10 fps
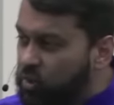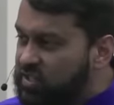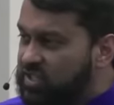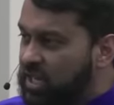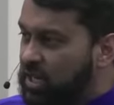
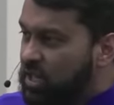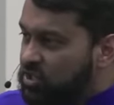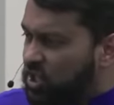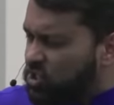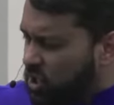seeing
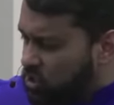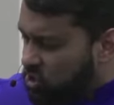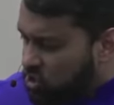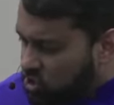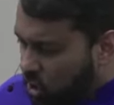such a
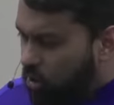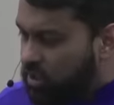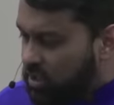stark,